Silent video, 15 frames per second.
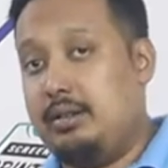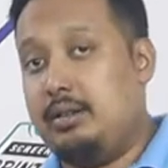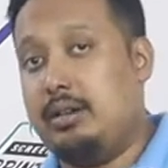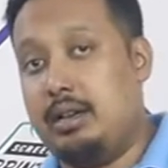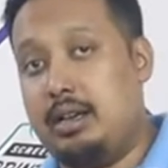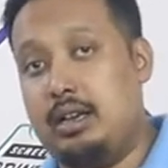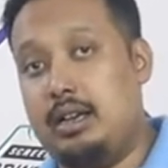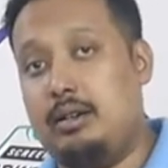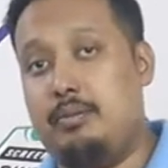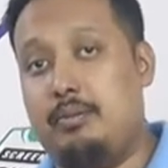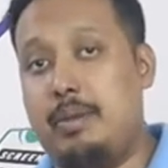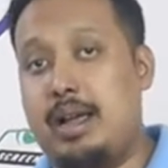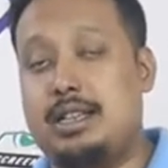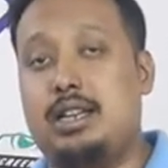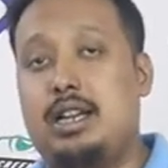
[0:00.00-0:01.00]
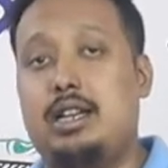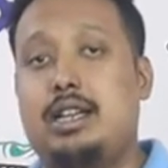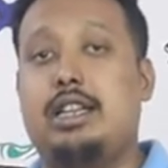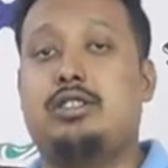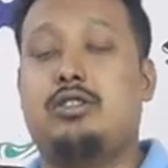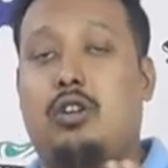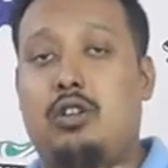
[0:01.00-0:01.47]
method
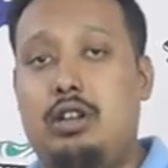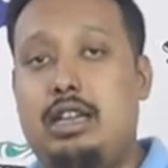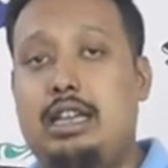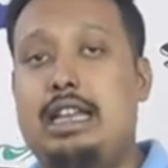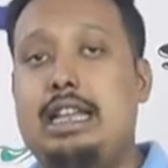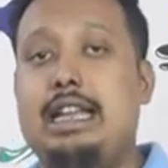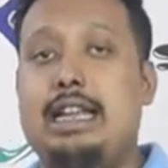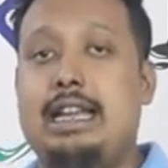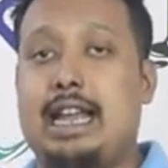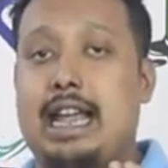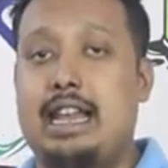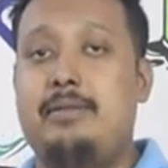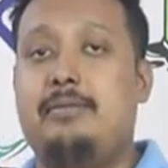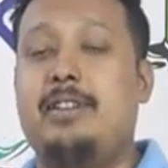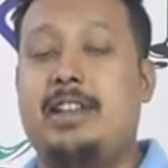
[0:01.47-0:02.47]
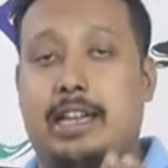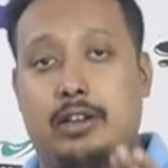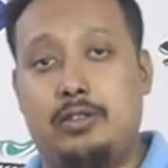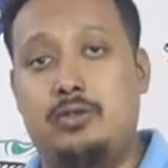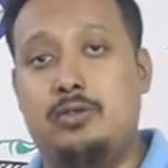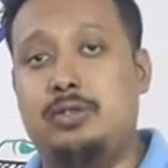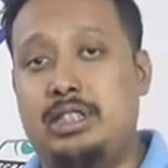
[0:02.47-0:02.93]
is only can be
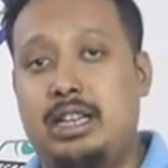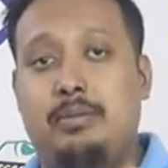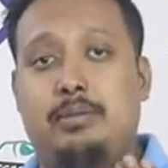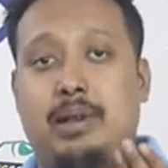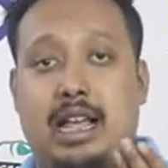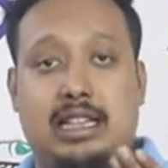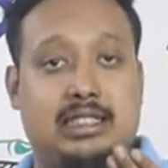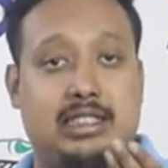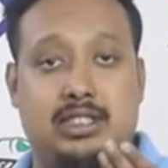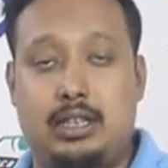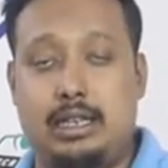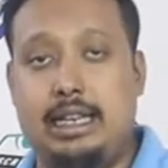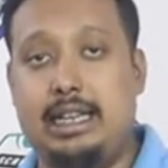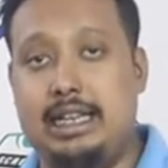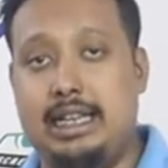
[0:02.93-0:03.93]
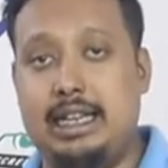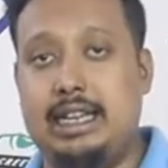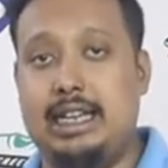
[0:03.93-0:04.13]
used in Plastisol ink.